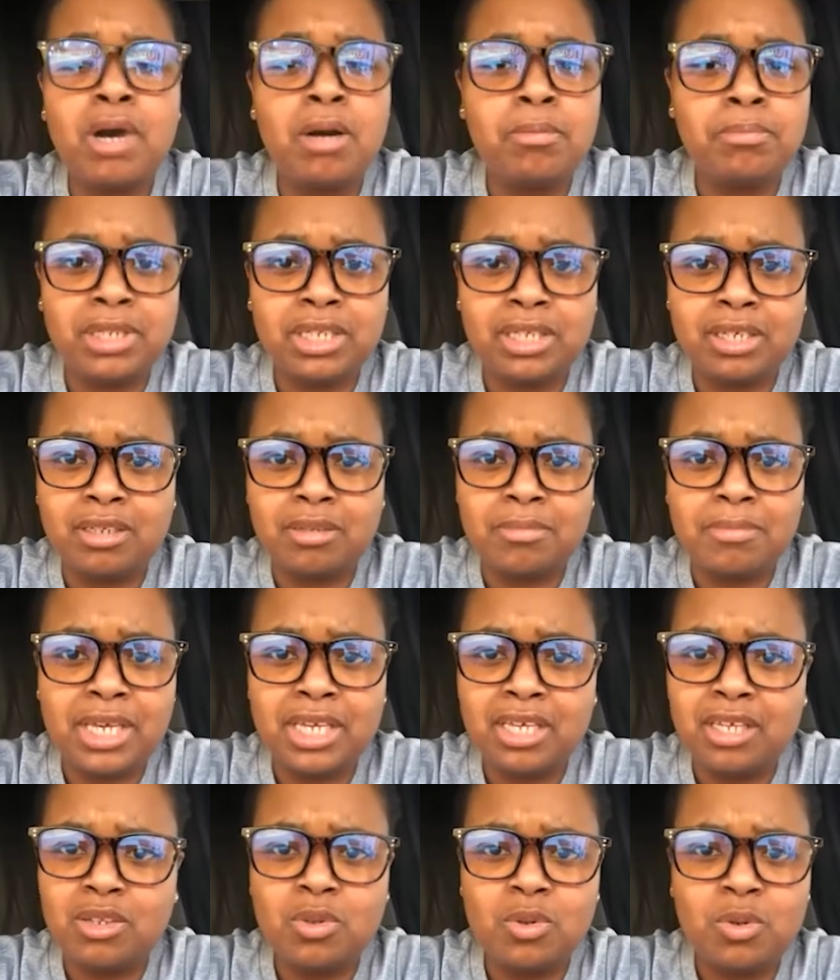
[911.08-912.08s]
mumbling and
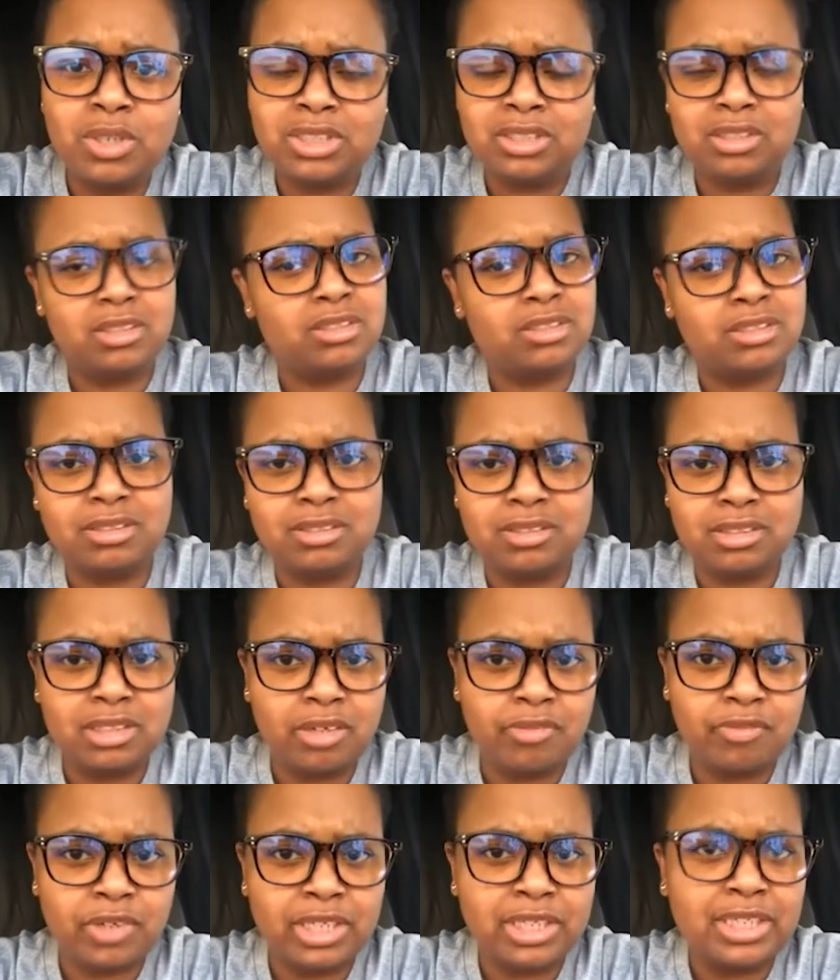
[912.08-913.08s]
making noises and
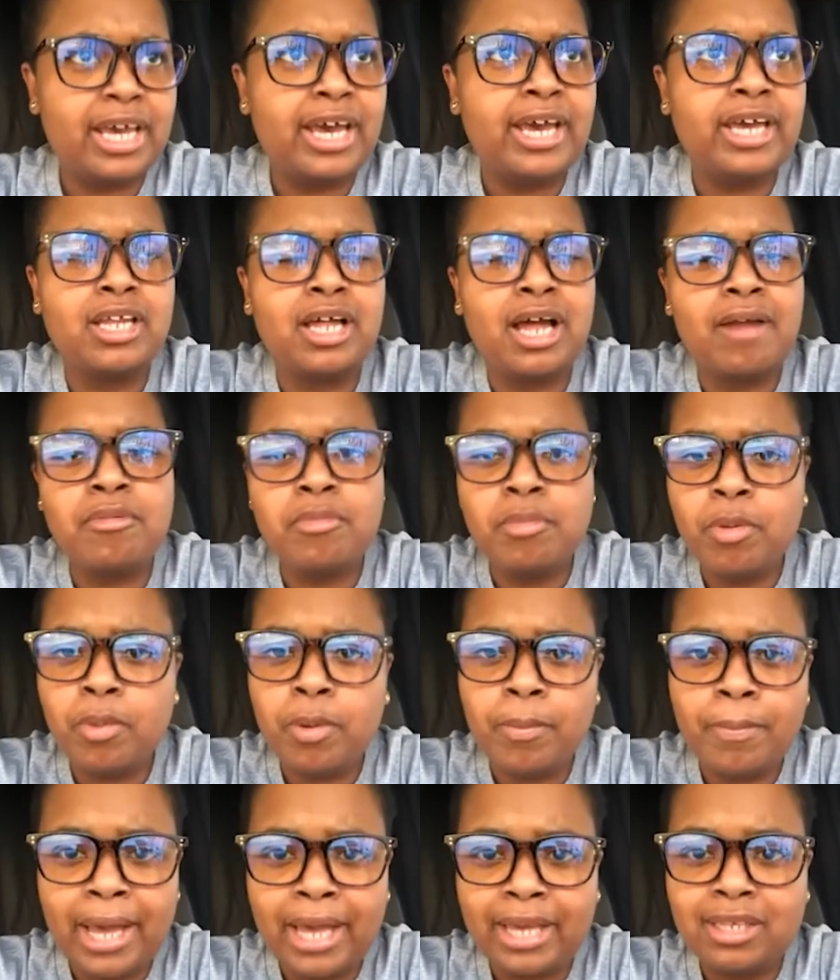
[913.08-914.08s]
stuff like that. I remember
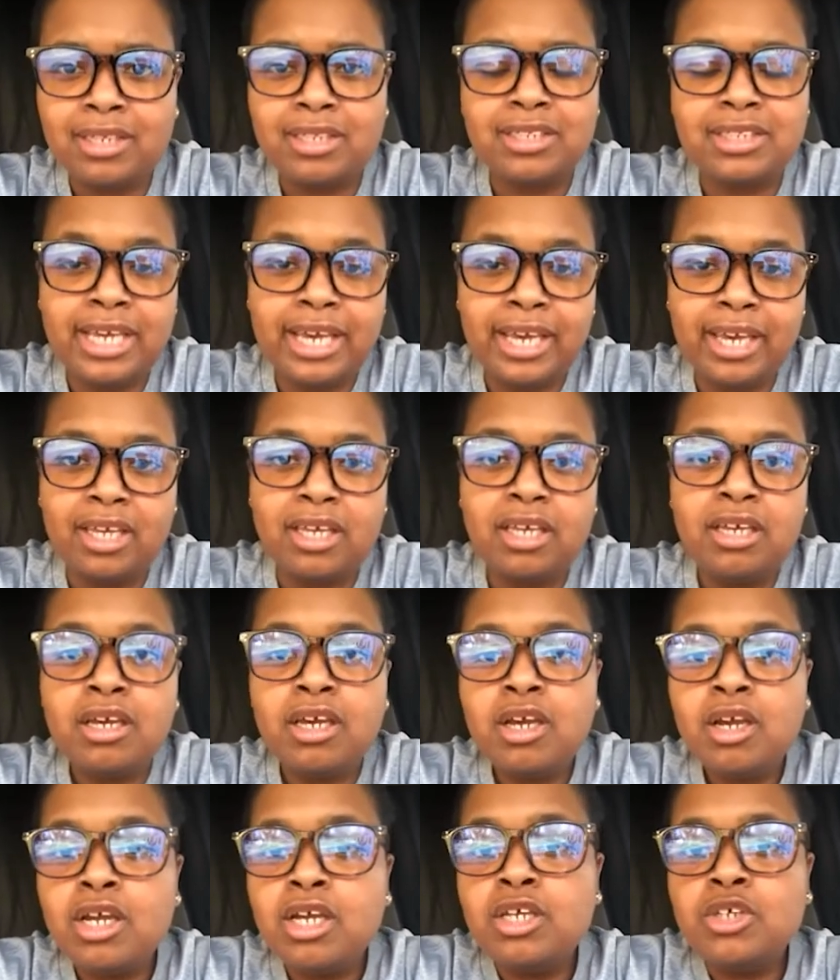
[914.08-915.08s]
back in the day.
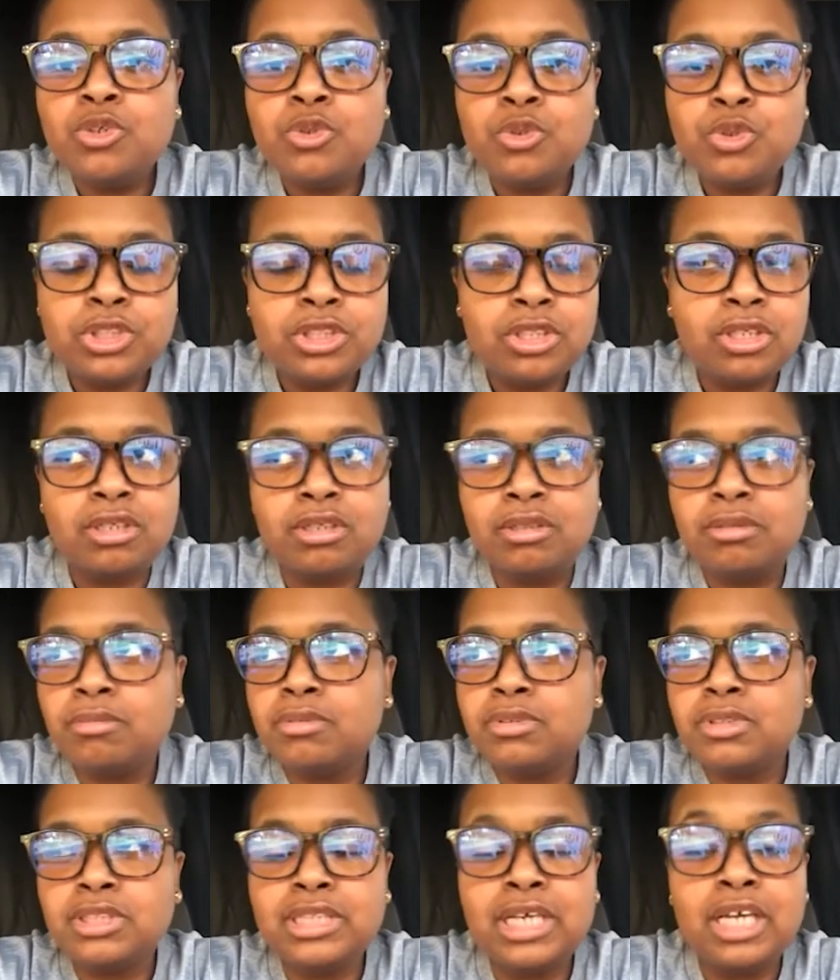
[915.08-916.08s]
Used to
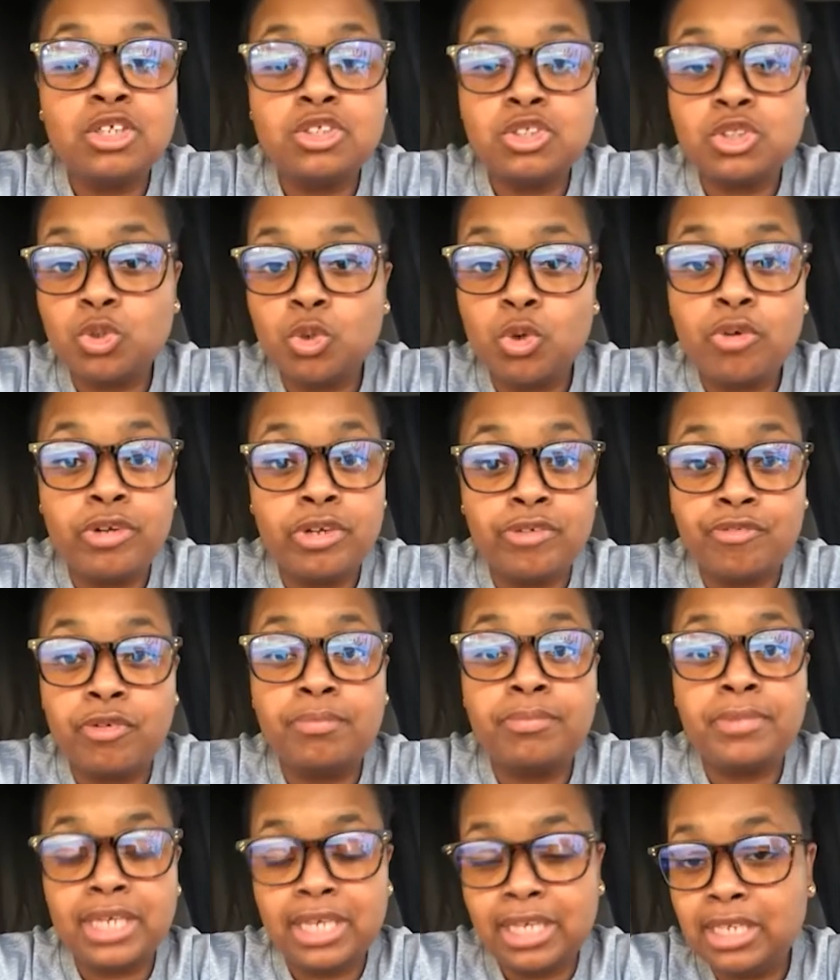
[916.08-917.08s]
tell a story from
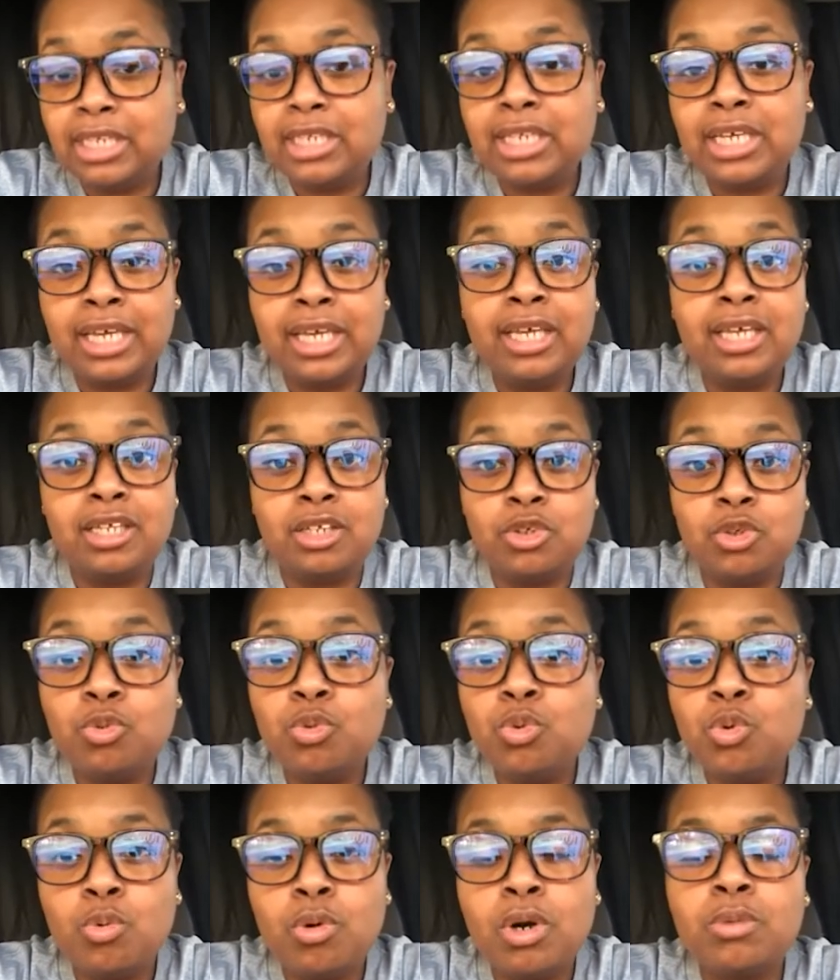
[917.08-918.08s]
beginning to end. You
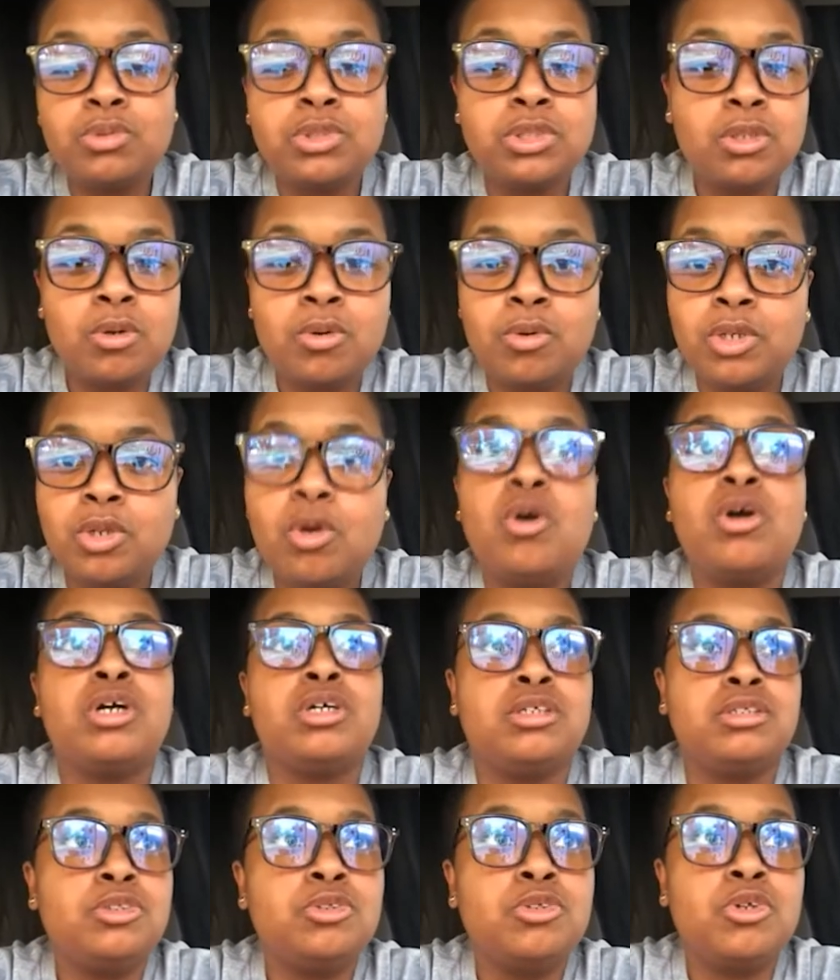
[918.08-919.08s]
knew what was going on.
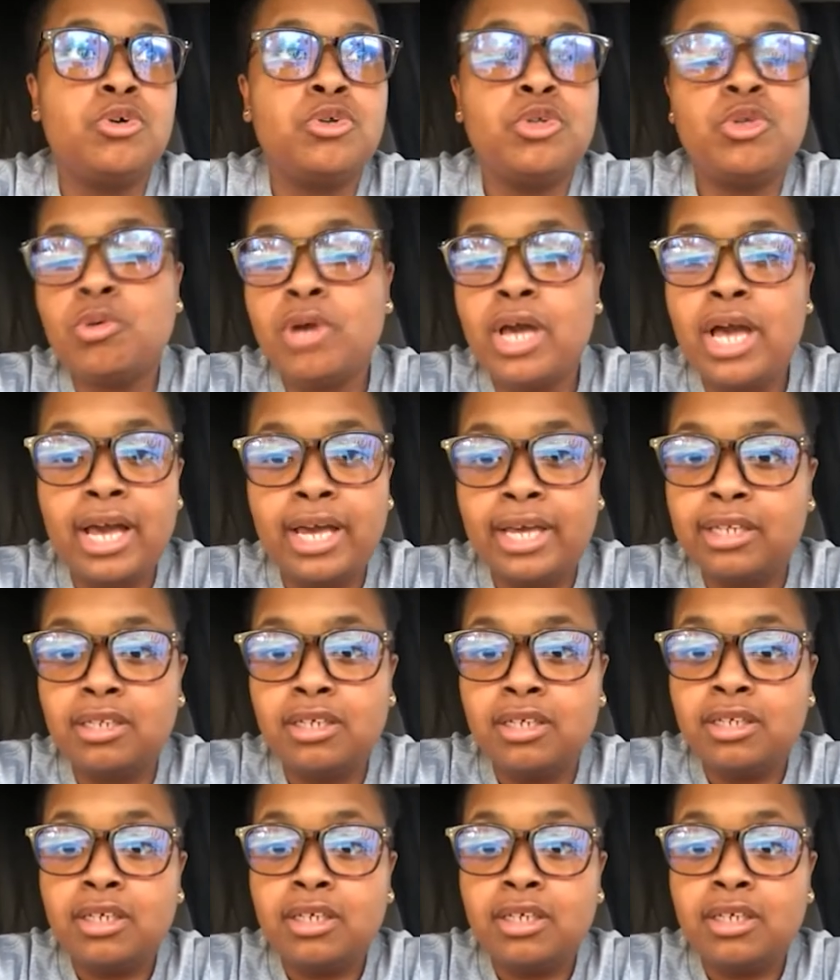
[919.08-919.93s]
You know, you had